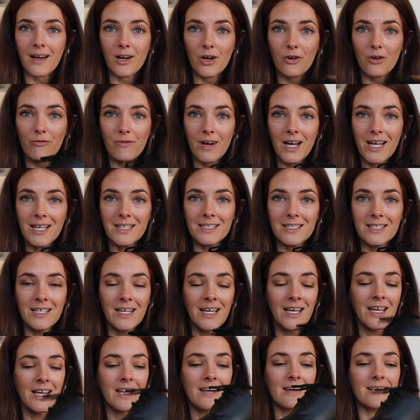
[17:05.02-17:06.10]
are great.
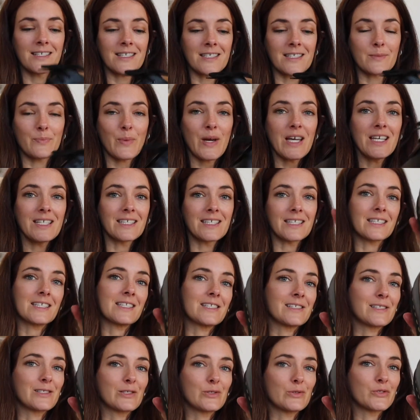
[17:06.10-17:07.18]
This is basically
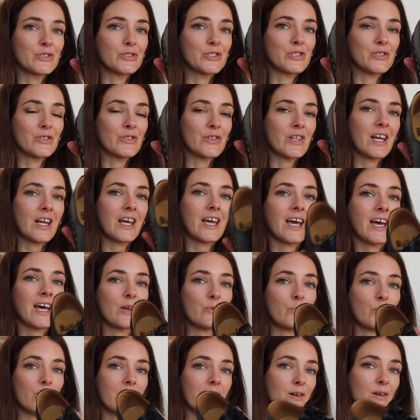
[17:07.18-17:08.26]
the school shoe that I
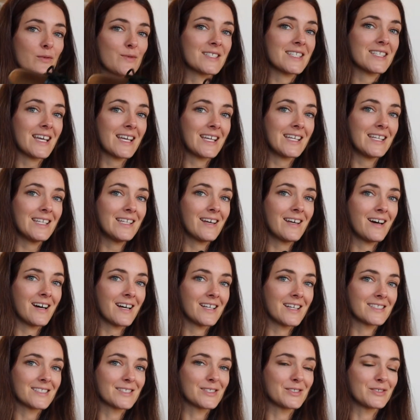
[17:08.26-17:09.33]
had when I was in
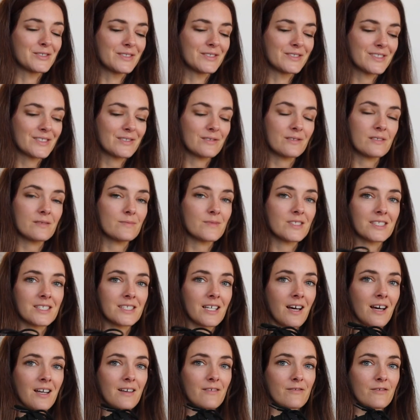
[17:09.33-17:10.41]
high school, so I'm just
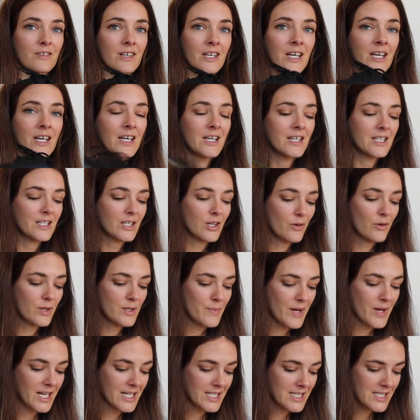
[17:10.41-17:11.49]
kind of
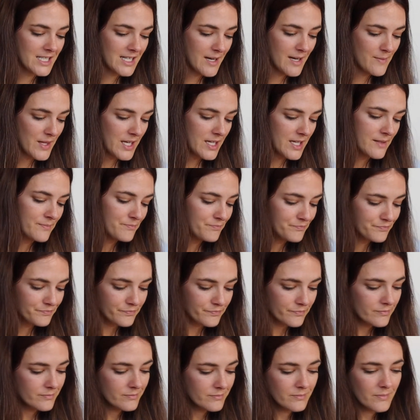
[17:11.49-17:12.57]
going back in time there.
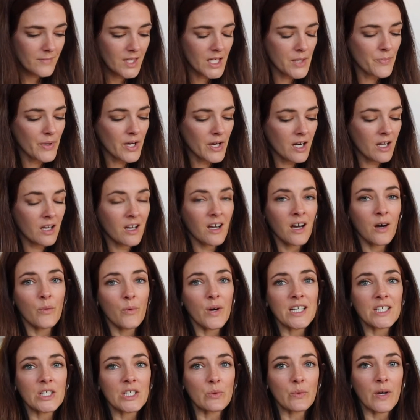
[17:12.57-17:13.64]
But I can't
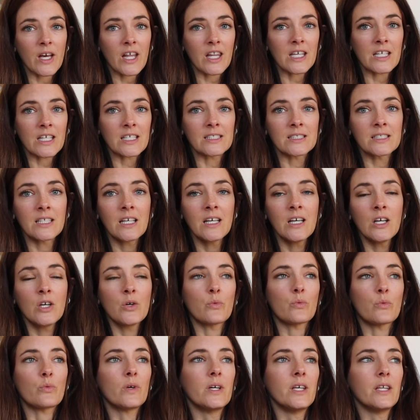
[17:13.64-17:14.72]
wait to wear these
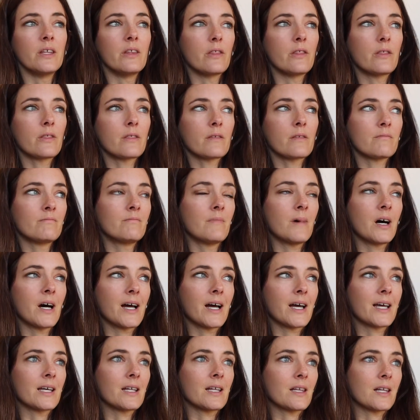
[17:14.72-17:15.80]
with
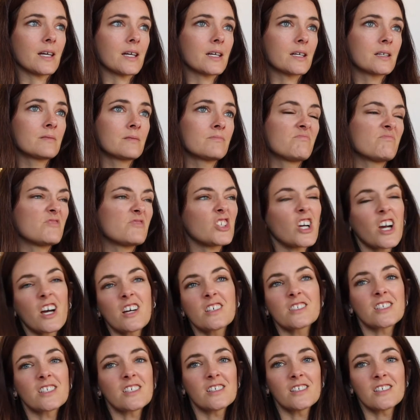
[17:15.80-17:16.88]
my like
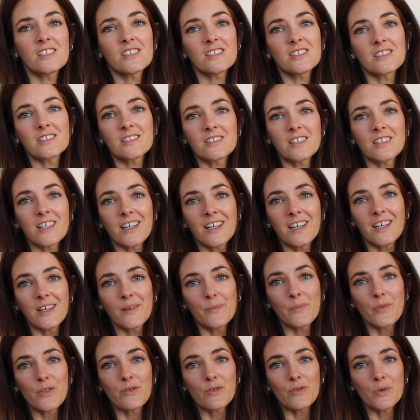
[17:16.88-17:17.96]
trousers
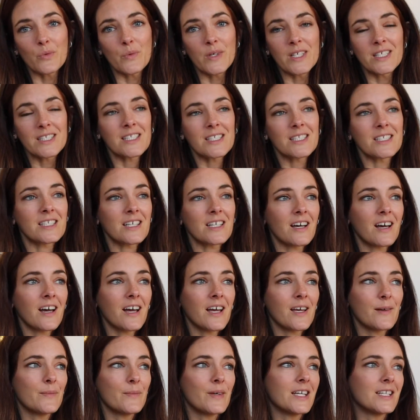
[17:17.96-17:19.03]
um, through winter
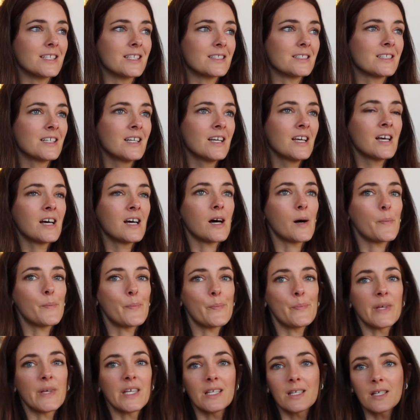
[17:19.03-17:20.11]
time and a
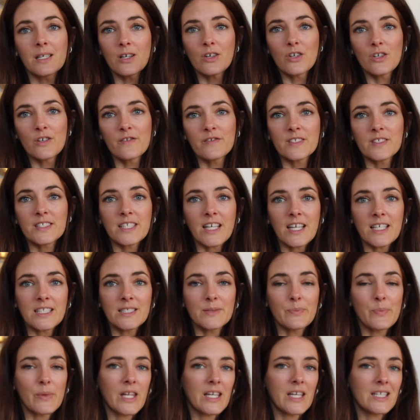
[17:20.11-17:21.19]
big
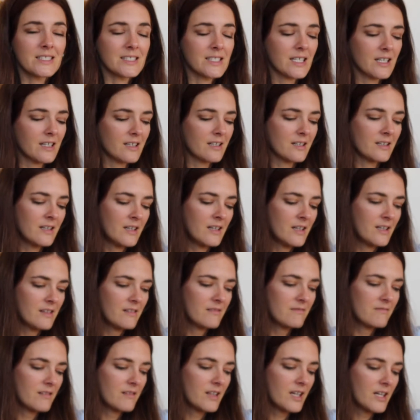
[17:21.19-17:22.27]
oversized blazer.
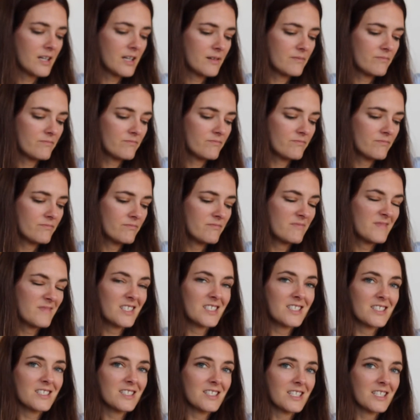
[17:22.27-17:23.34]
Um,
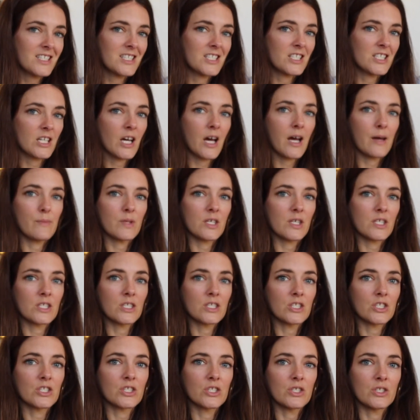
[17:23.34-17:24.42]
they're just such a
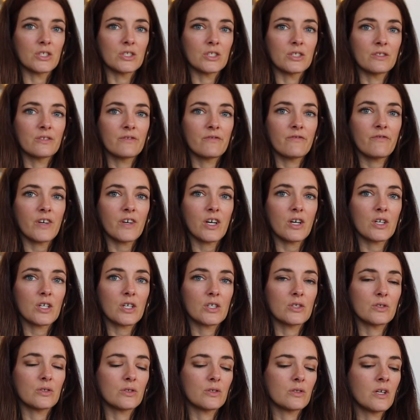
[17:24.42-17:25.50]
timeless shoe. Very
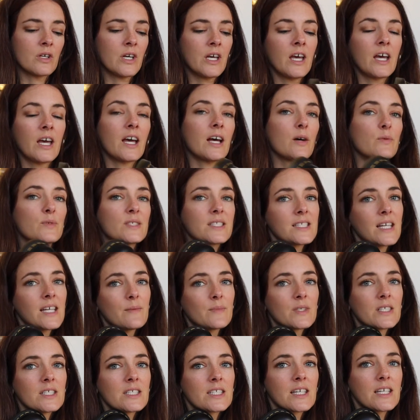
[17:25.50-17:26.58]
cool. I was
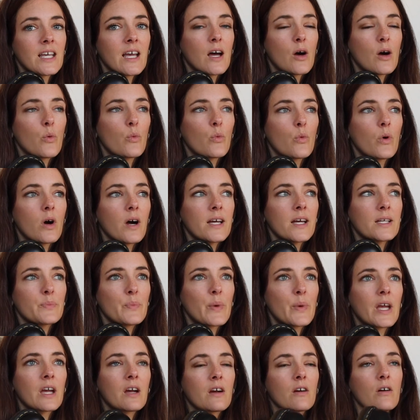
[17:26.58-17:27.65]
tempted to get a white
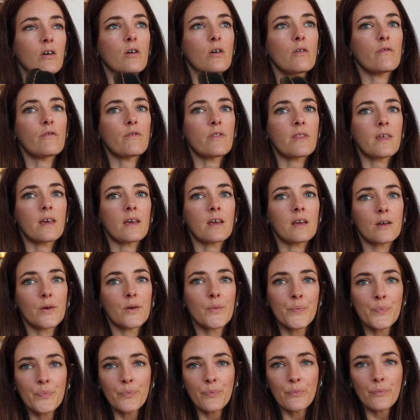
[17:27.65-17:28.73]
pair of their
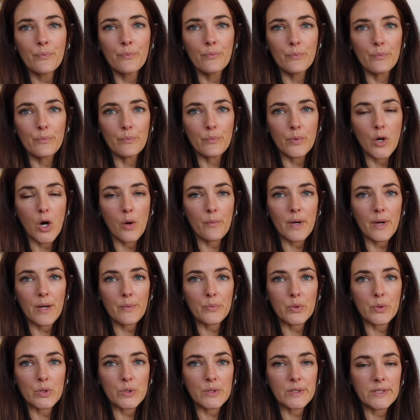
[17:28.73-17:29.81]

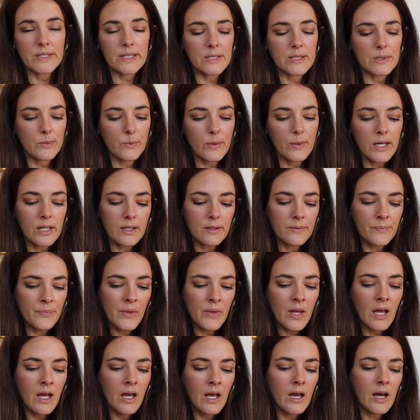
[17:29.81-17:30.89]
combat boots as well
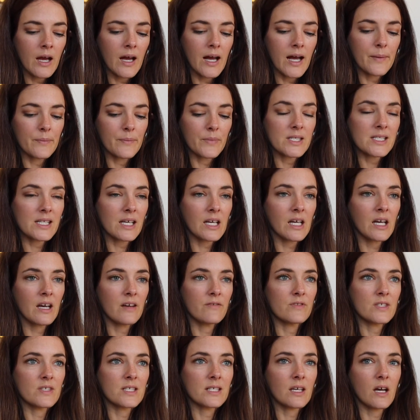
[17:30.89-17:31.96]
because um, I
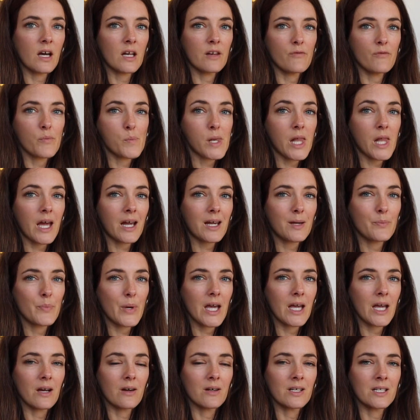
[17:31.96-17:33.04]
have this kind of black
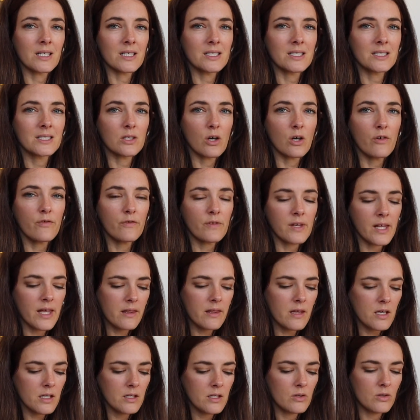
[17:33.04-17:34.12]
pair in a soft
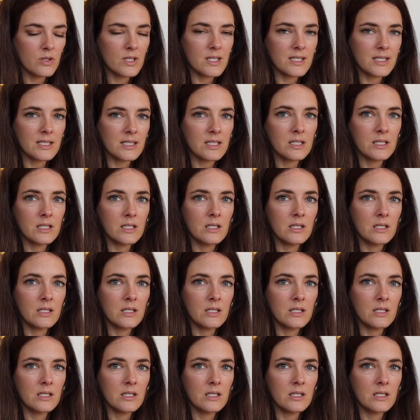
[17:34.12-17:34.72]
leather, not as